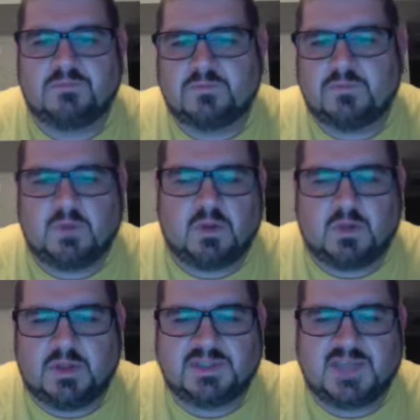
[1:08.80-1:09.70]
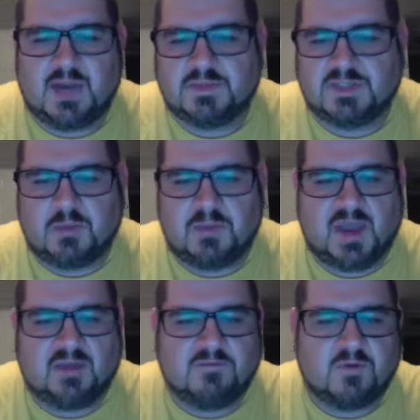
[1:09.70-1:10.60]
little list items jump
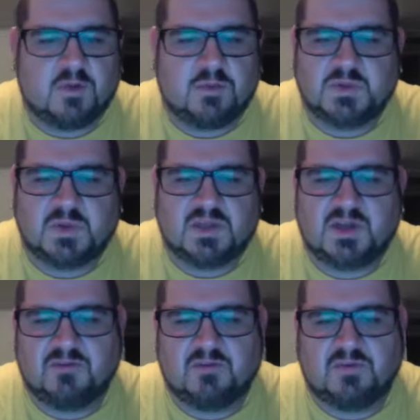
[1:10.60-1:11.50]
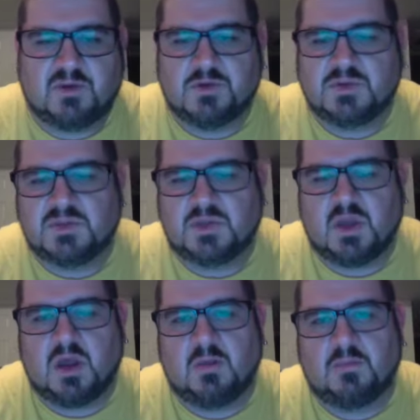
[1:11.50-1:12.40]
back and forth between the different views.
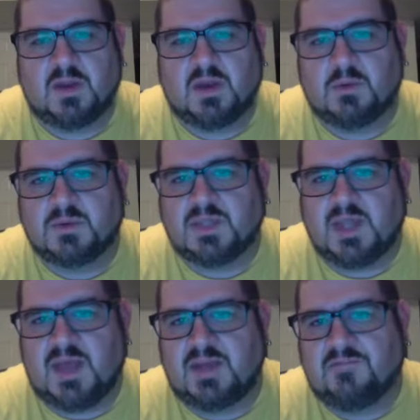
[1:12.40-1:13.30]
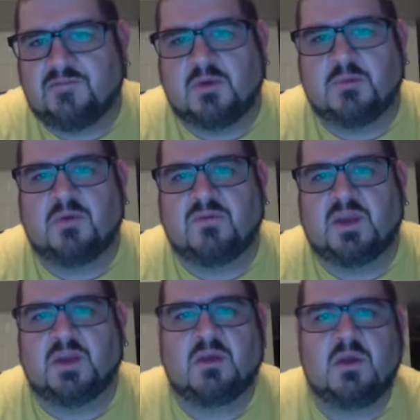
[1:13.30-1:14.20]
And it was a lot different
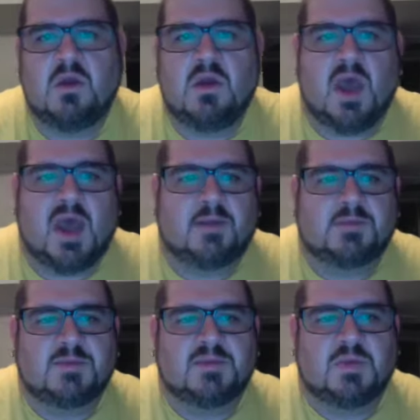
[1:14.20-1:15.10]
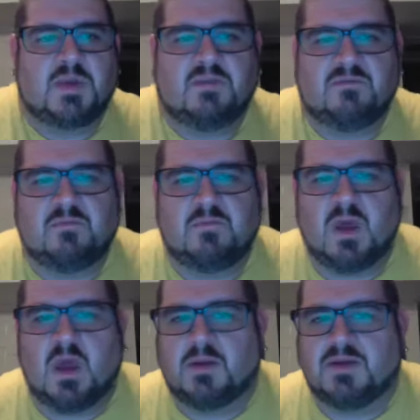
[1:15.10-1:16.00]
moving items between
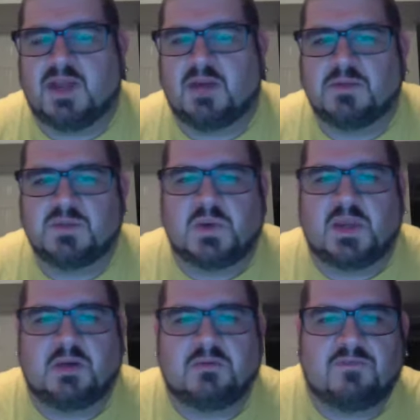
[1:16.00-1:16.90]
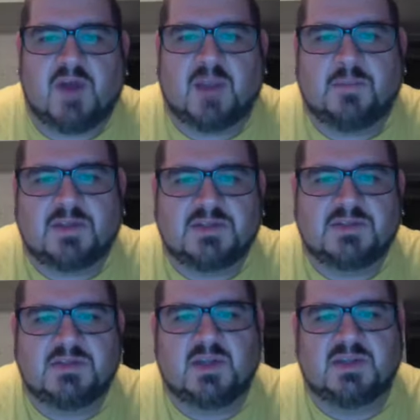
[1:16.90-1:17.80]
data between
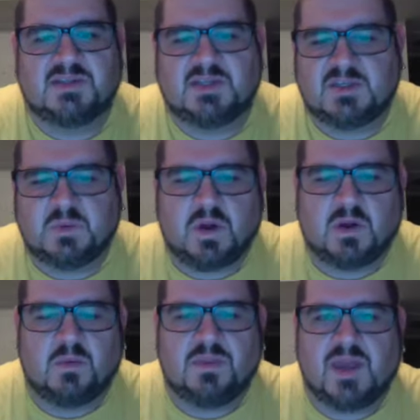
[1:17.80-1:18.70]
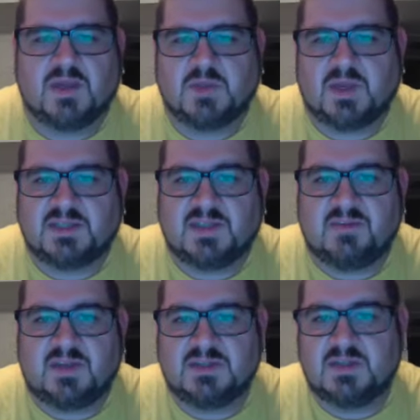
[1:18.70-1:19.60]
fragments as it is working with the actual
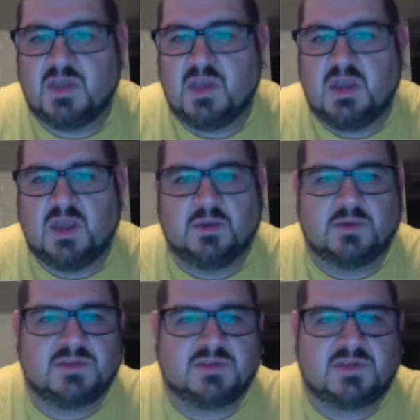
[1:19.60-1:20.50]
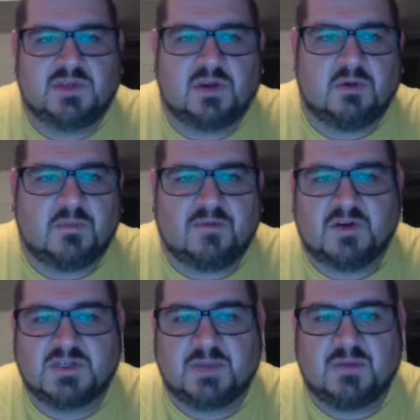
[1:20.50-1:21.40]
activities. It was my
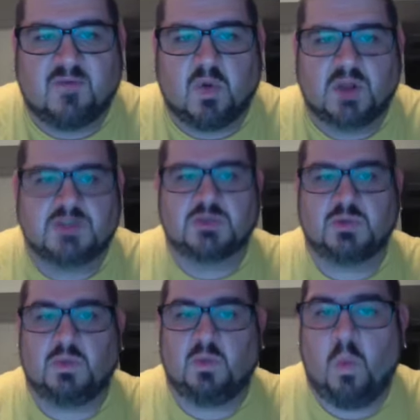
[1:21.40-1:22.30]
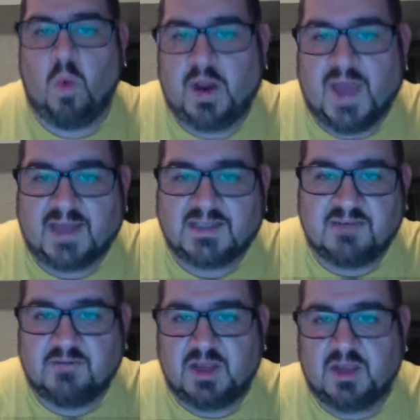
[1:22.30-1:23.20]
first time ever working just with one
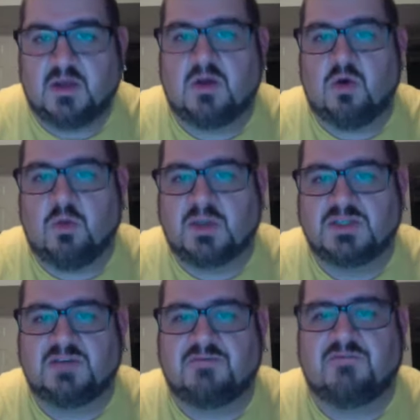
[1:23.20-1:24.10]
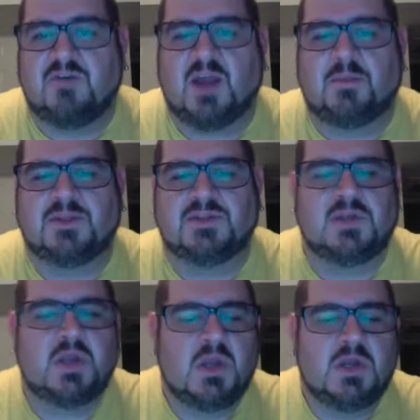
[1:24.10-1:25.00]
activity and a whole bunch of different fragments.
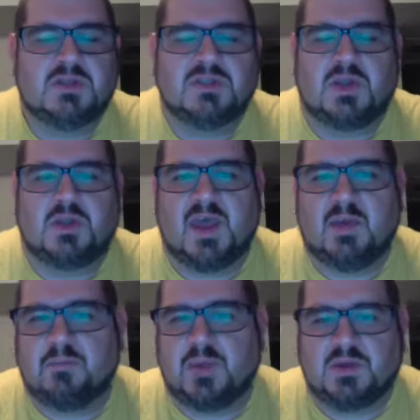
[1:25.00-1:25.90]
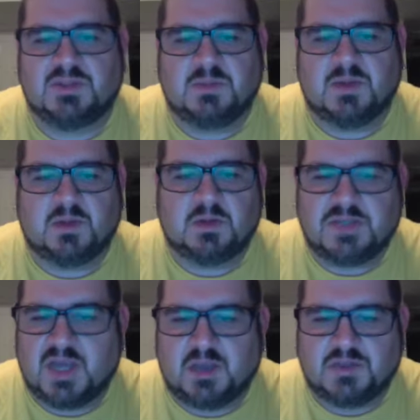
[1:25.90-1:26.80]
So that posed to be a little
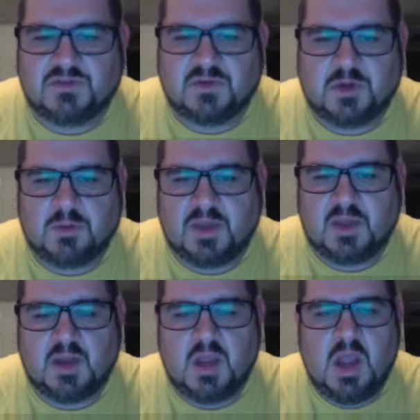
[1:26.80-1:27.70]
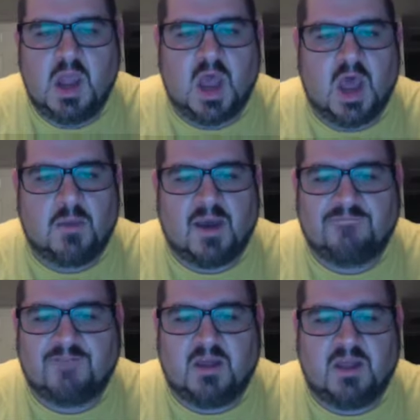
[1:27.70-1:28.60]
challenge for a little bit. I
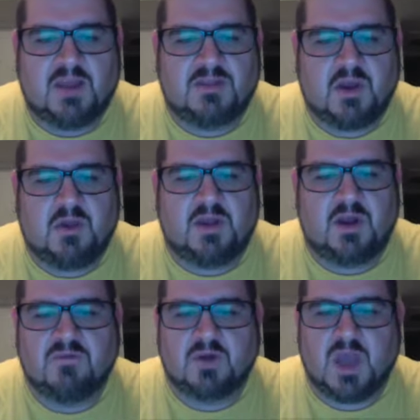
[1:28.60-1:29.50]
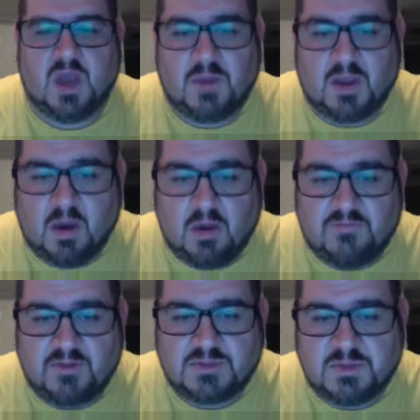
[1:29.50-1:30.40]
felt like, though, that overcoming all
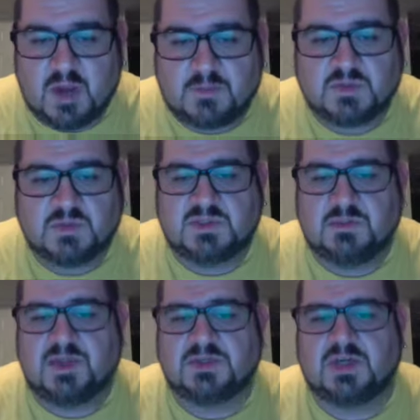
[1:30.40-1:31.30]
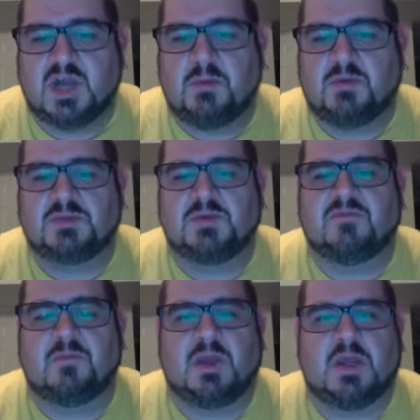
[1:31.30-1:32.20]
of those problems was a major accomplishment
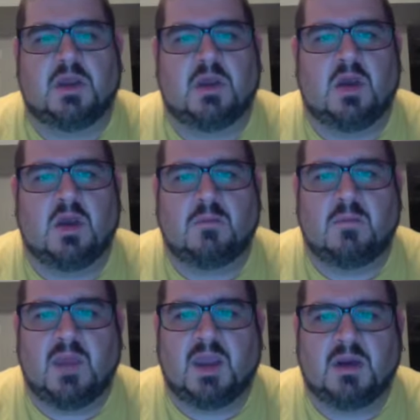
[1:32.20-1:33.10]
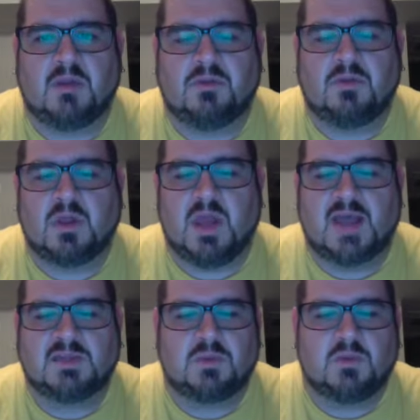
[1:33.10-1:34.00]
for me. Making it through the
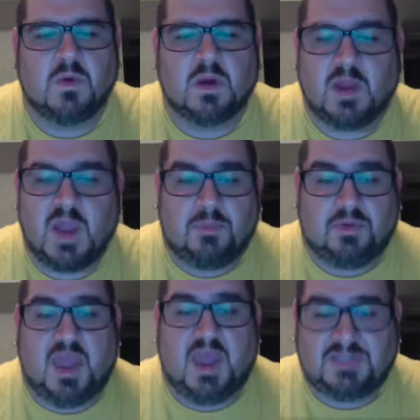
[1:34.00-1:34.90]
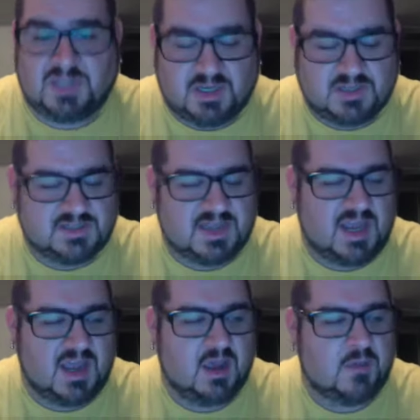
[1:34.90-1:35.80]
class with a working application is
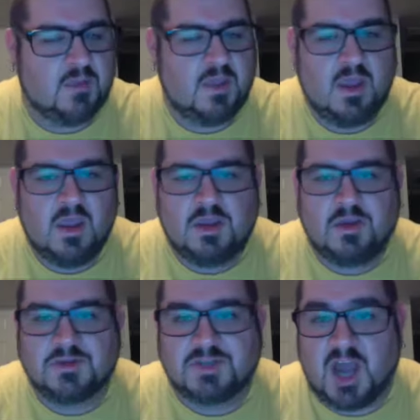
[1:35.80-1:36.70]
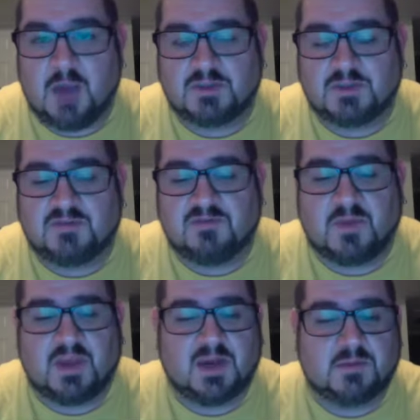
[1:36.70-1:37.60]
a huge accomplishment for
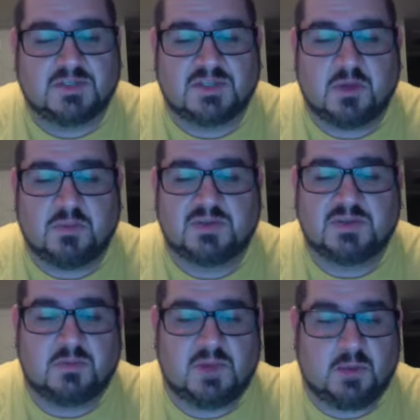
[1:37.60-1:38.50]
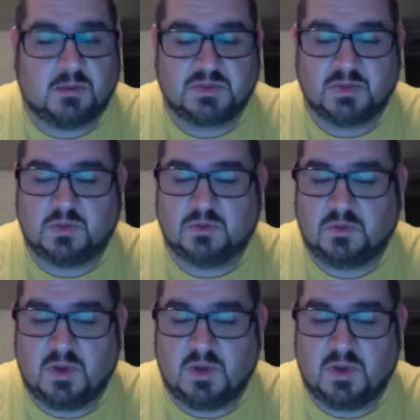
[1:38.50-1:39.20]
me, and I'm just hoping to be able to,